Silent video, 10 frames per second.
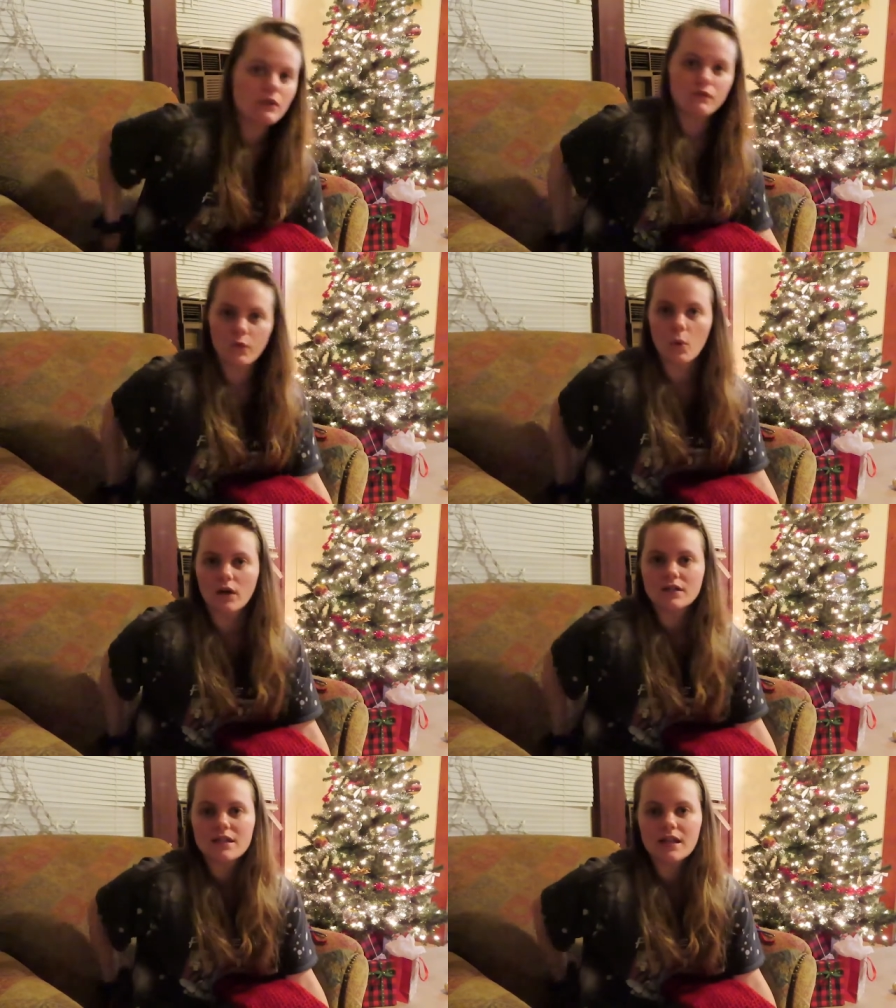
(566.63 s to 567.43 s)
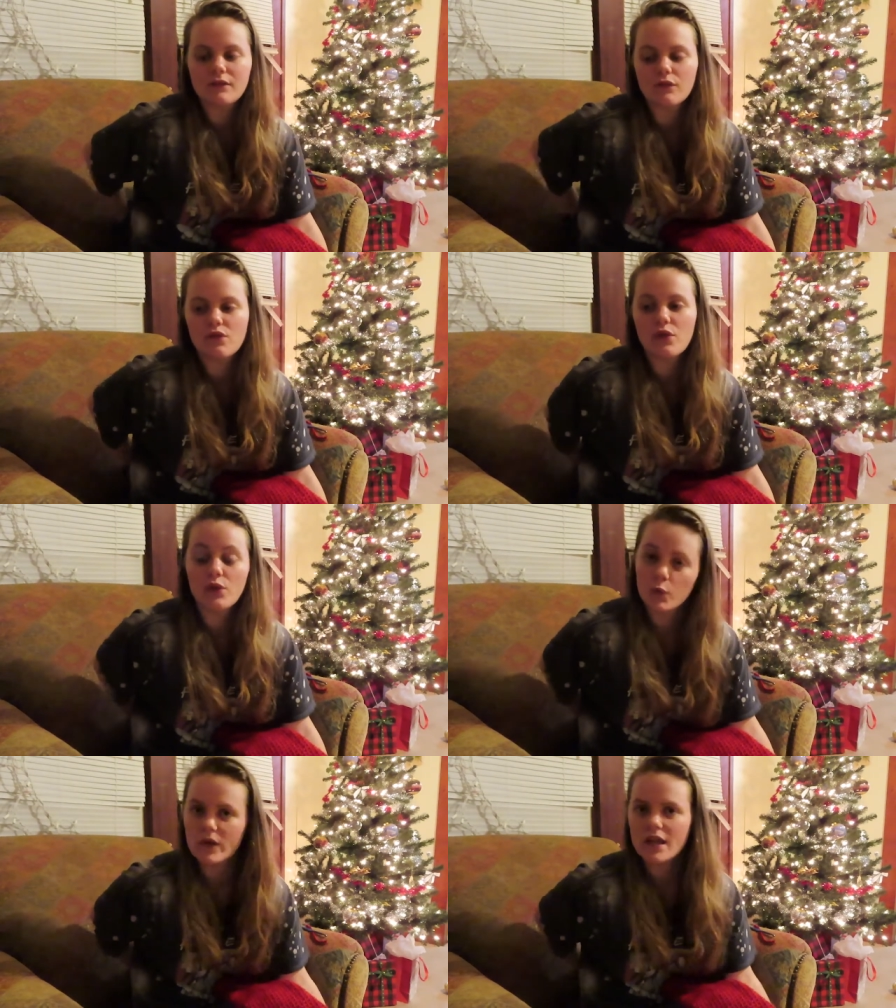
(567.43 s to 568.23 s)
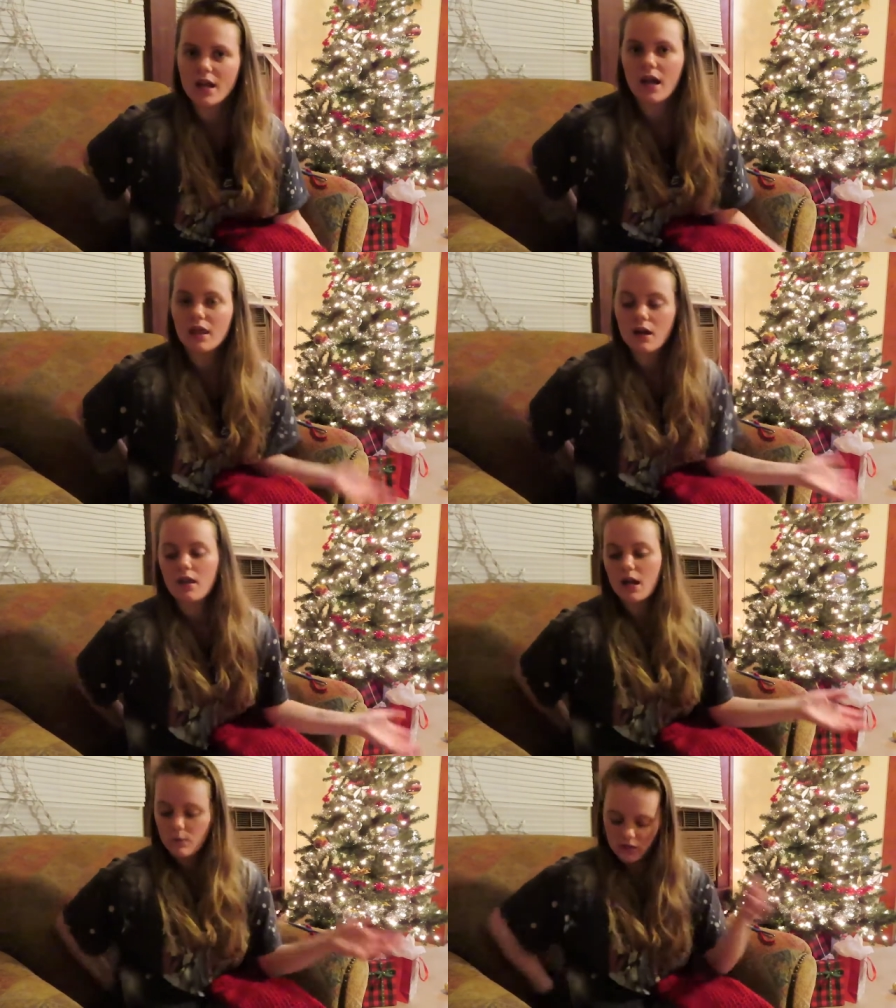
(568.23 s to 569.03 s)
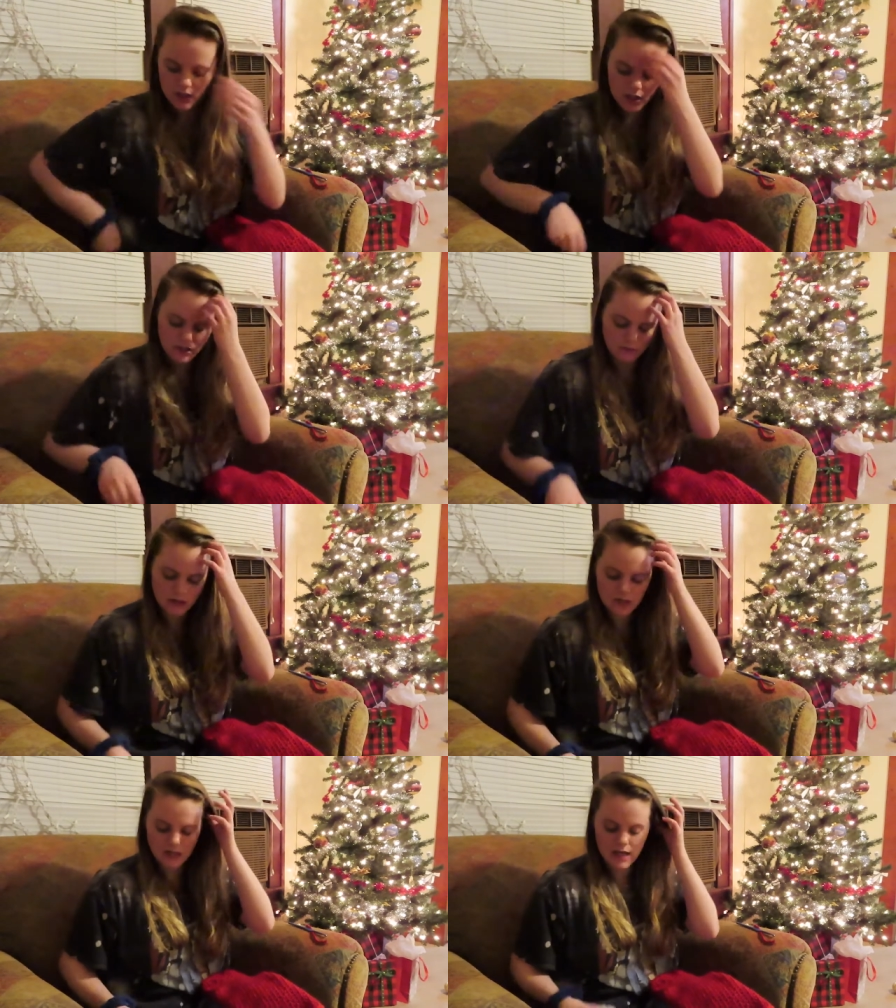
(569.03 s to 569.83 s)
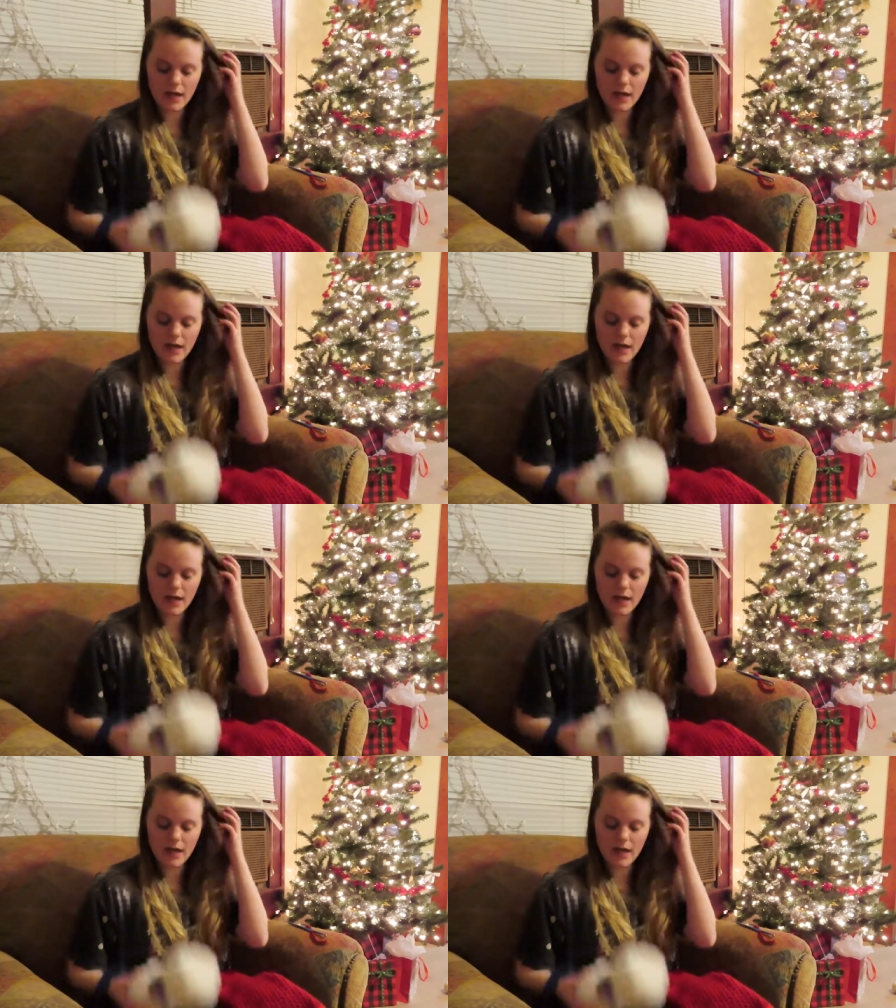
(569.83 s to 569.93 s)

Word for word: with four instead of the three that I thought that I was going to need originally.